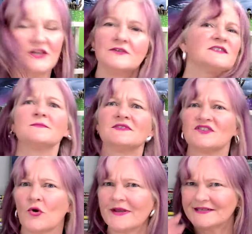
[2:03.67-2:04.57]
use some
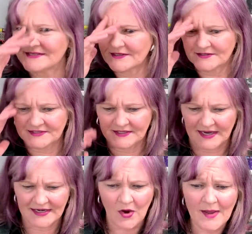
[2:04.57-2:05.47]
sewing skills tonight.
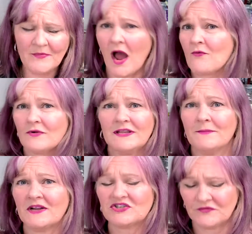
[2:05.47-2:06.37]
Now, I'm not really
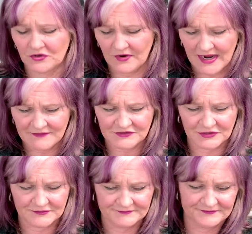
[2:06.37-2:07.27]
much of a
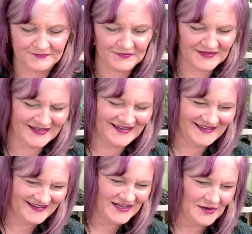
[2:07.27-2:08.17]
crafter,
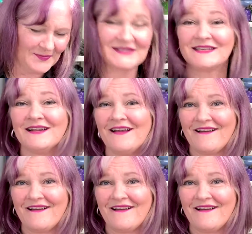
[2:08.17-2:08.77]
but tonight I